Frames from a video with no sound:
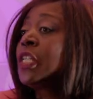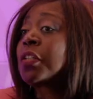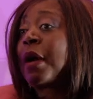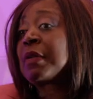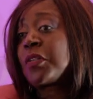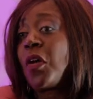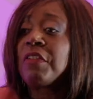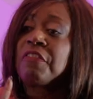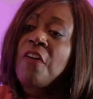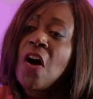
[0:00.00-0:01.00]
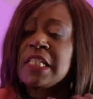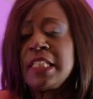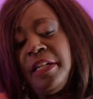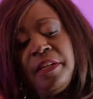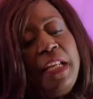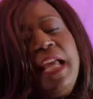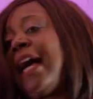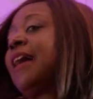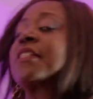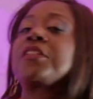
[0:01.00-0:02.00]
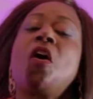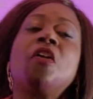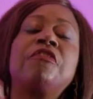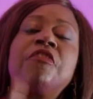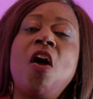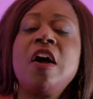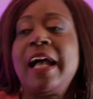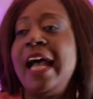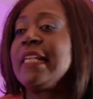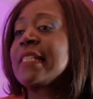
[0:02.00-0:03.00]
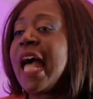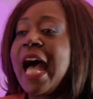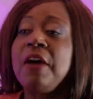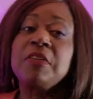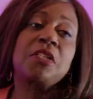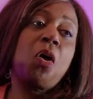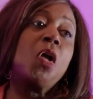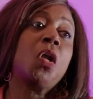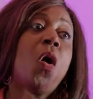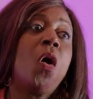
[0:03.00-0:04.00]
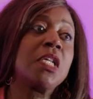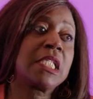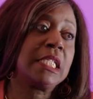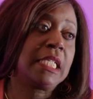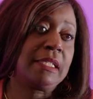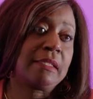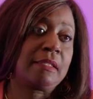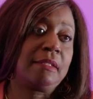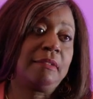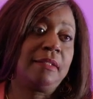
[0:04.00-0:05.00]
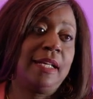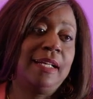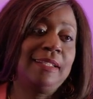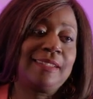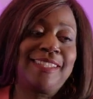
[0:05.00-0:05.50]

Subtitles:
So I was called fox hair, I was called frog eyes, I was called horse knees, right?